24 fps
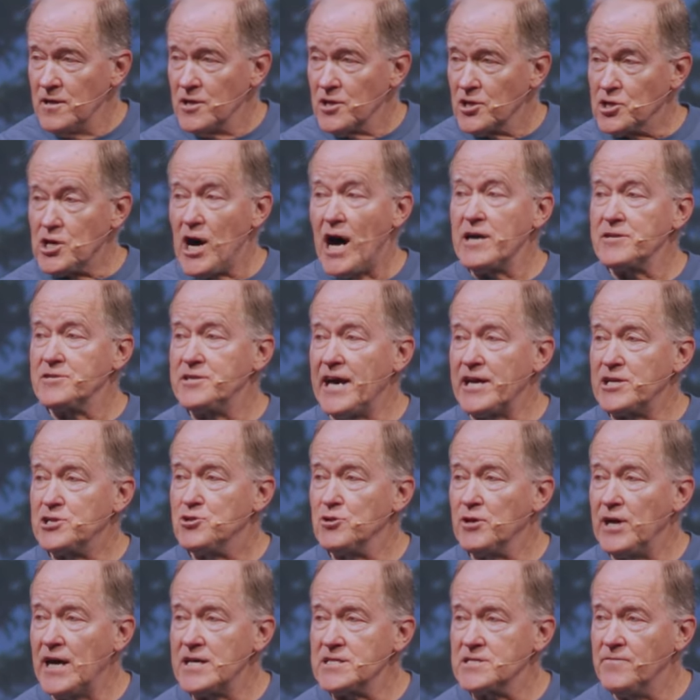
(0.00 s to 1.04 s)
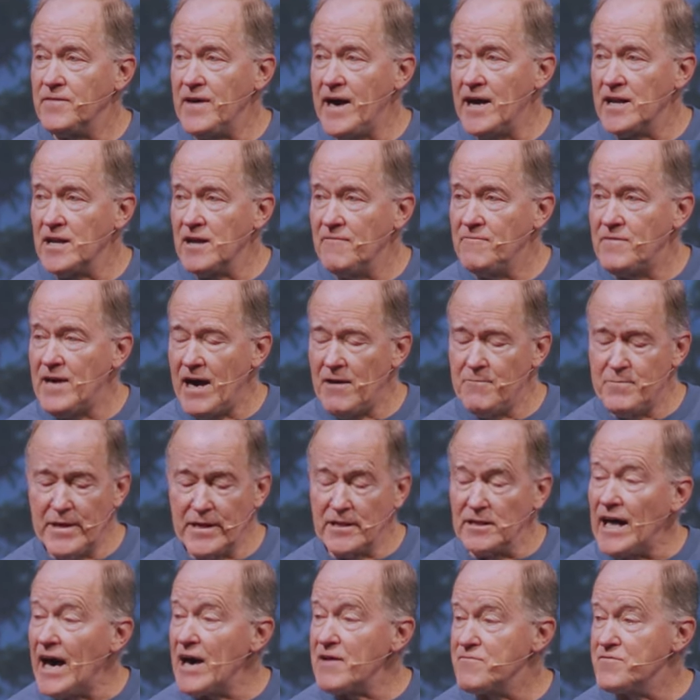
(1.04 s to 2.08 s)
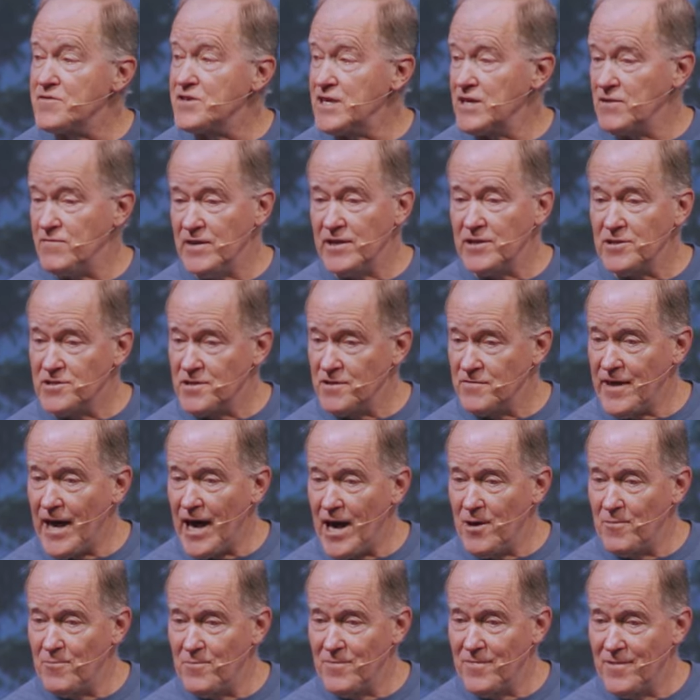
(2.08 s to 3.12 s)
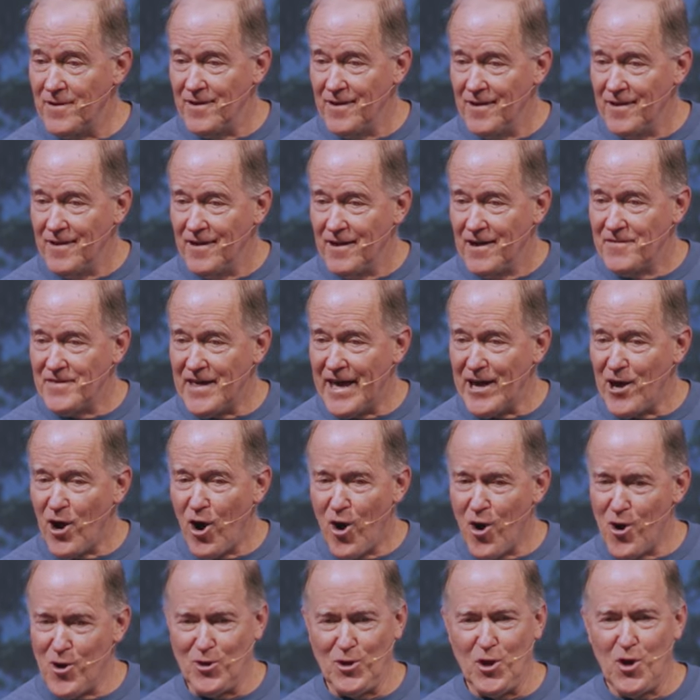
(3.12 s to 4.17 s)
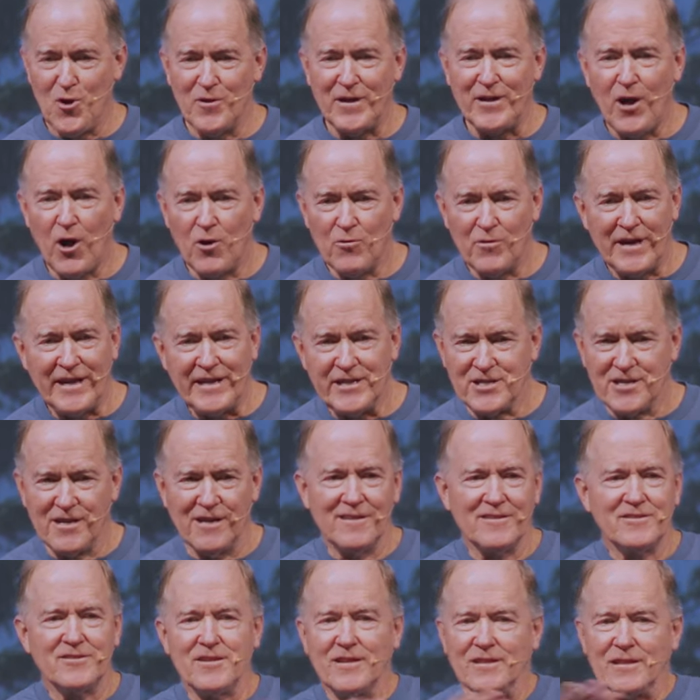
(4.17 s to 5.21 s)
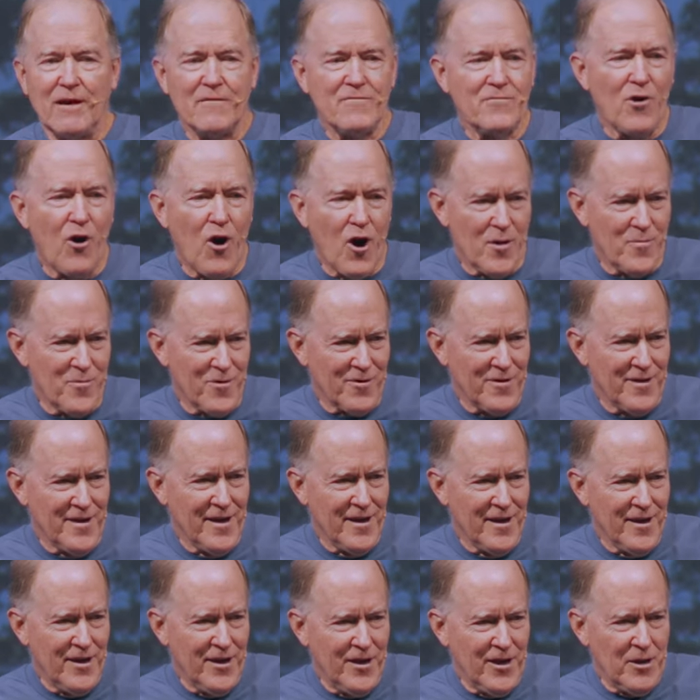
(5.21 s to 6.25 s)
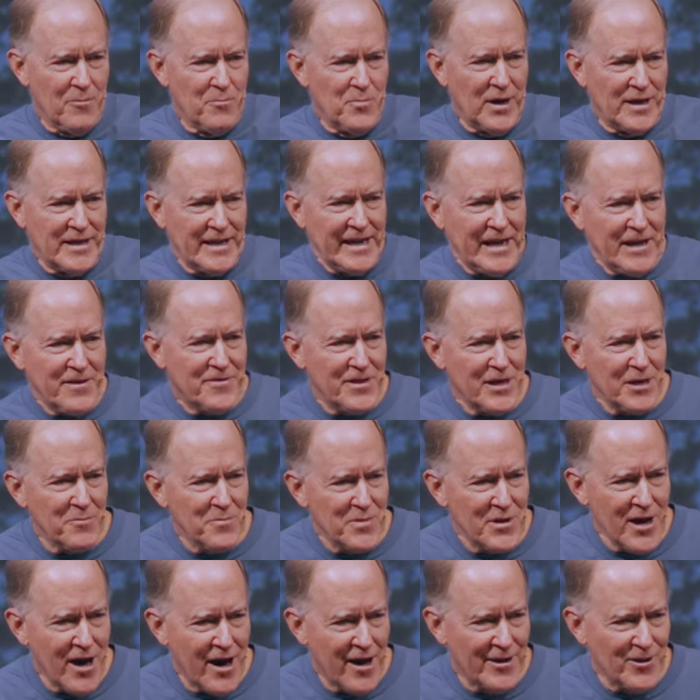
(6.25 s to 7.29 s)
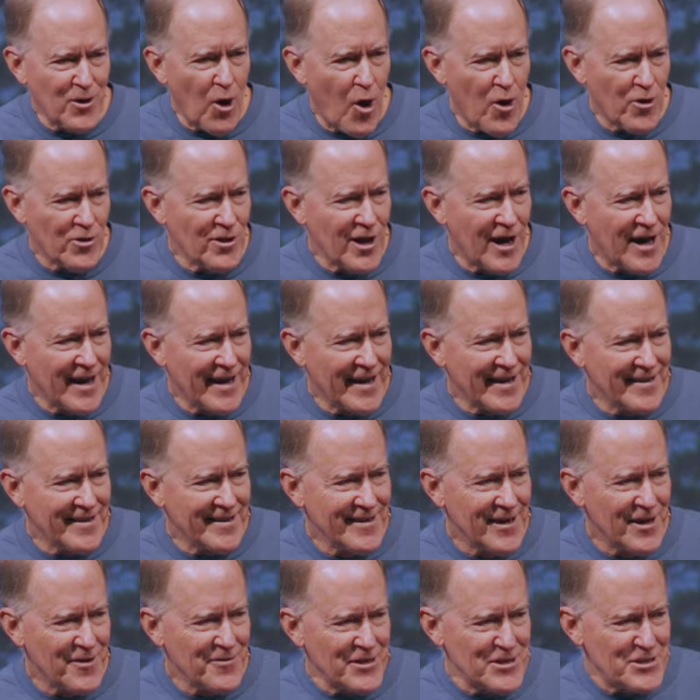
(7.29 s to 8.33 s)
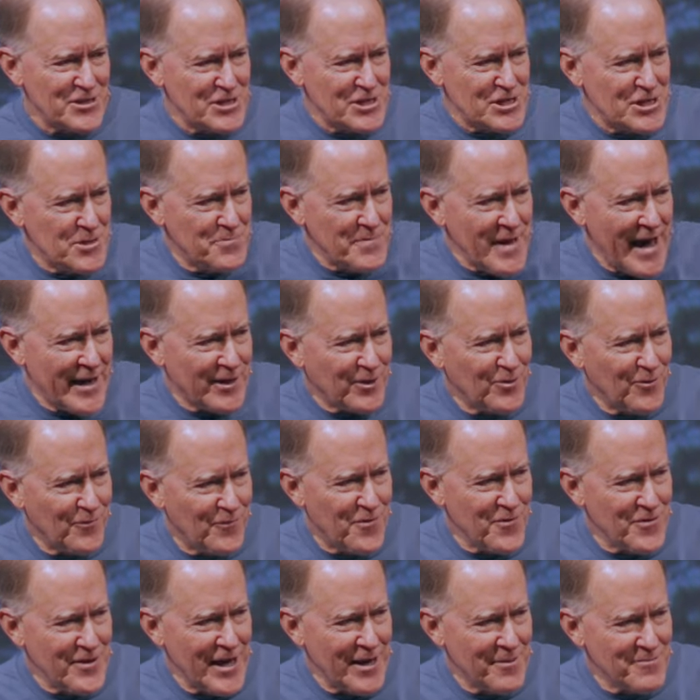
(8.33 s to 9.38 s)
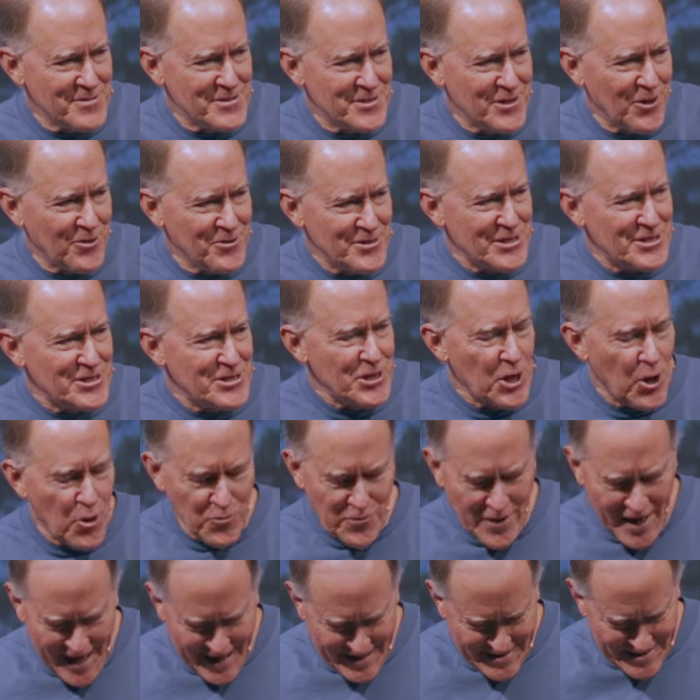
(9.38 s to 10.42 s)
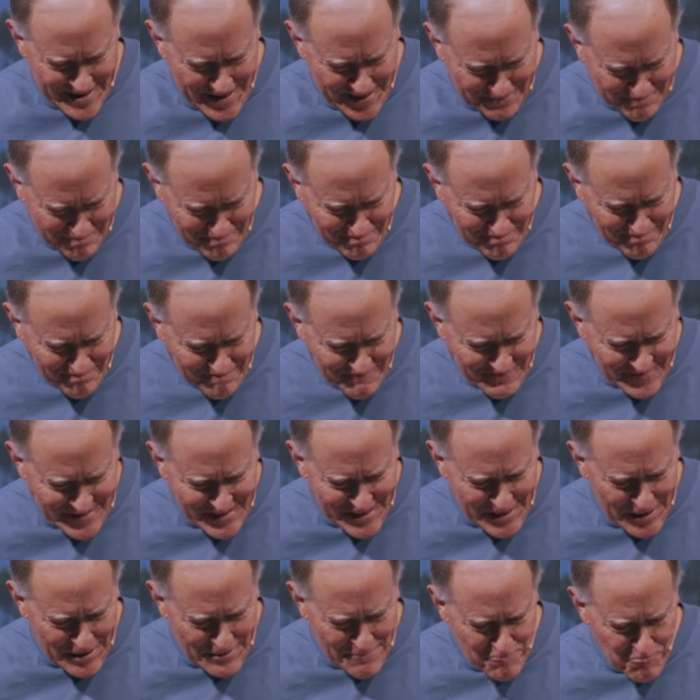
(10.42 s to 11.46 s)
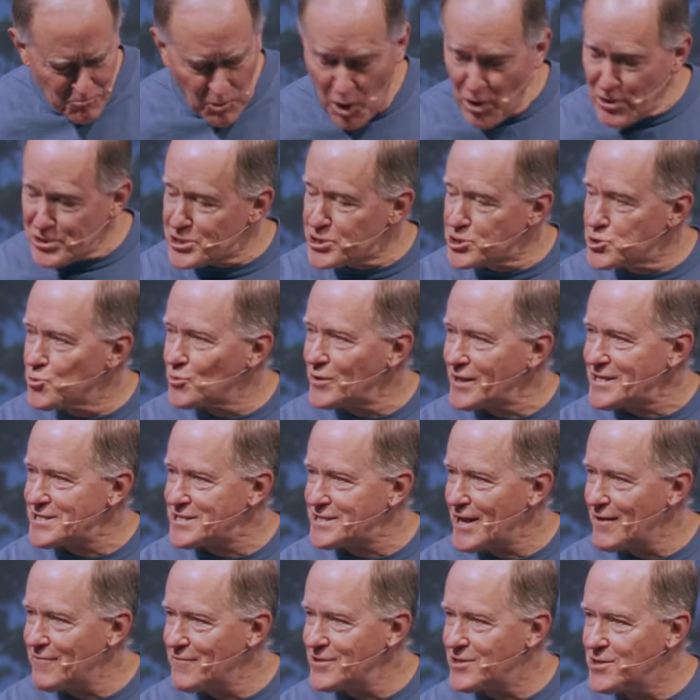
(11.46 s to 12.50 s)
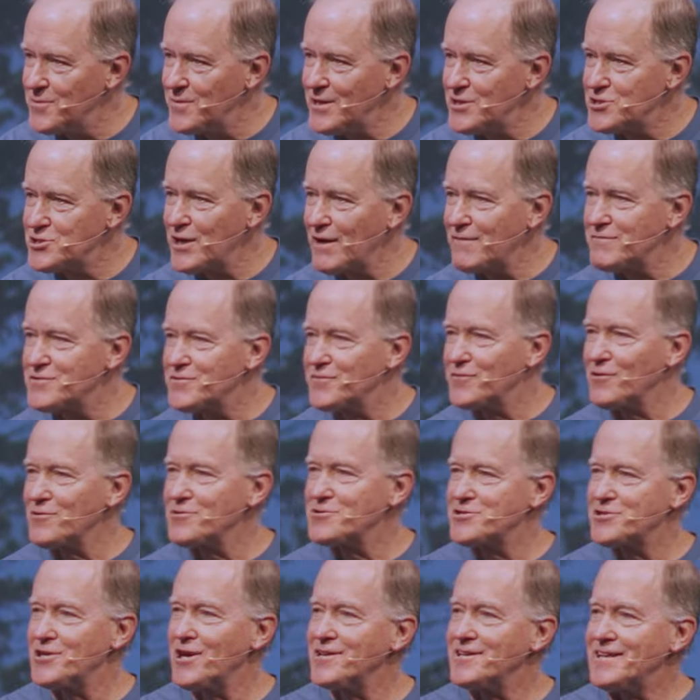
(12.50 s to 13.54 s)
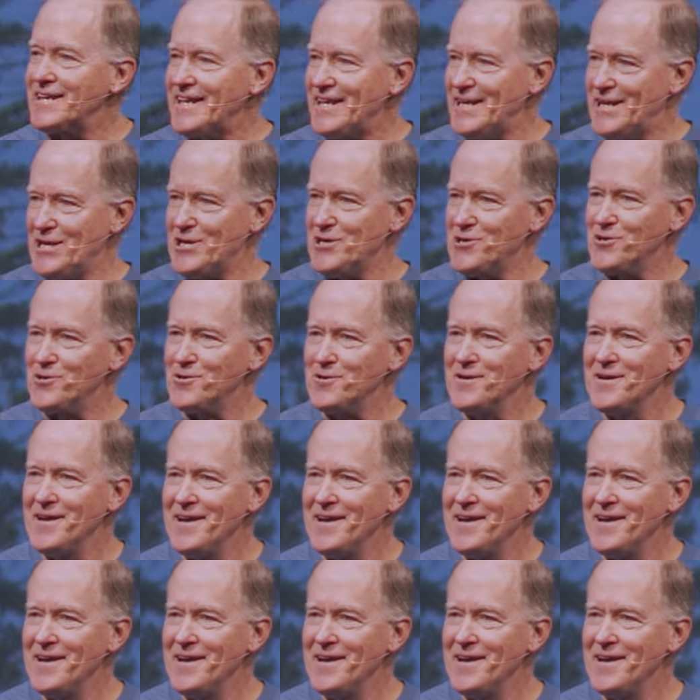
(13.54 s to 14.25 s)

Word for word: contacts you guys have had have, have been life giving to them. They are learning already to, to love the harbor. But anything beyond online, uh, this is sabbatical for them. So just know that. Uh, March 27th will be Jeff's first Sunday here.